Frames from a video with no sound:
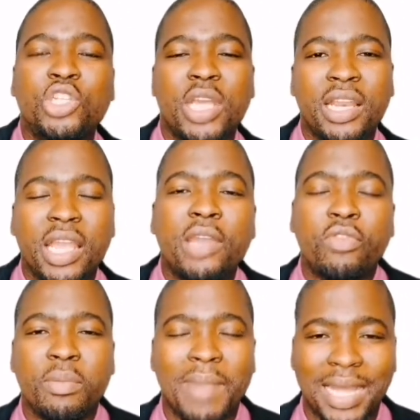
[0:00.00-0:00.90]
each
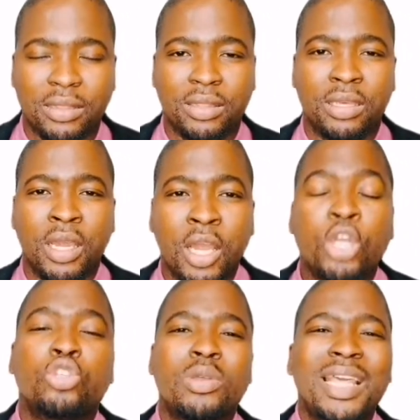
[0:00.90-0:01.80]
and every month.
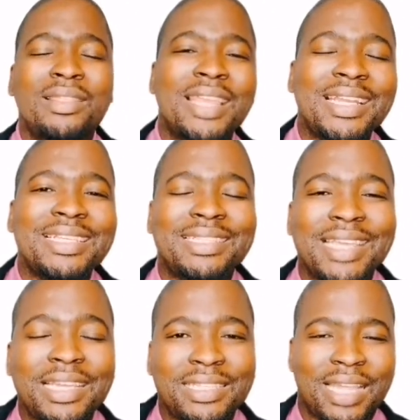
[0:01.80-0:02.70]
So that
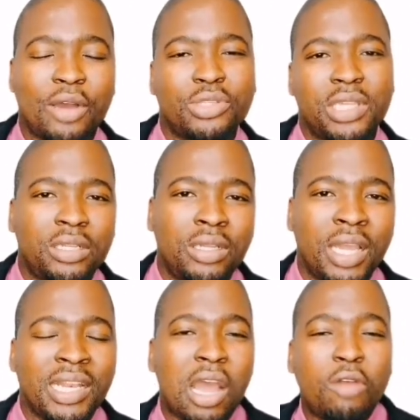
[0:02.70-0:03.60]

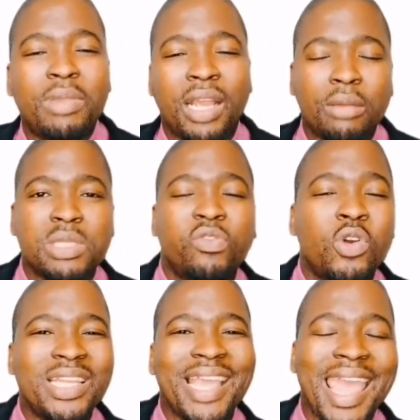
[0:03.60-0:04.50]
36,000 now
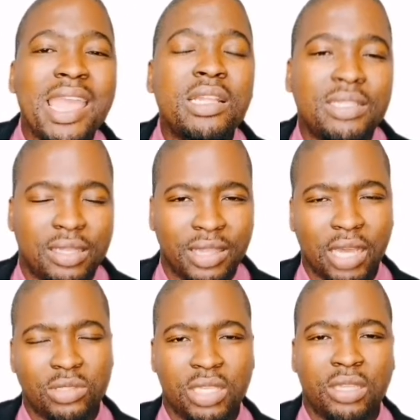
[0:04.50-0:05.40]
becomes
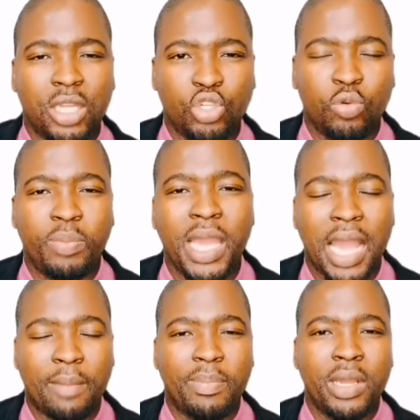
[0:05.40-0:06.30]
48,000 that you
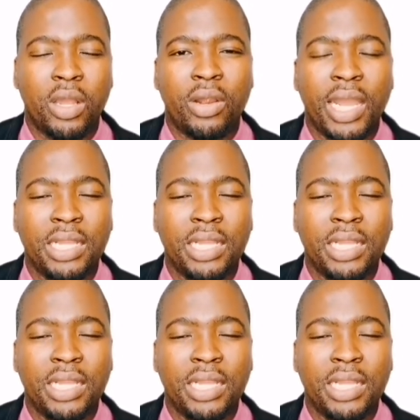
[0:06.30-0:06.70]
pay up,